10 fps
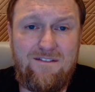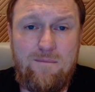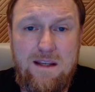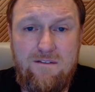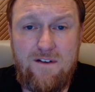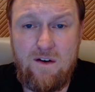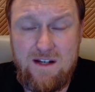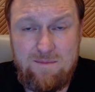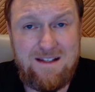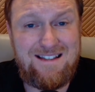be very
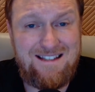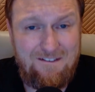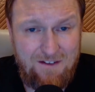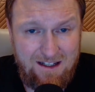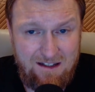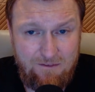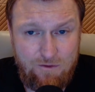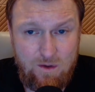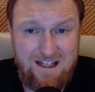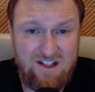specific
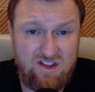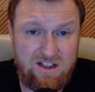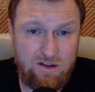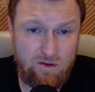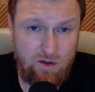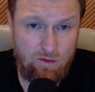for each skill you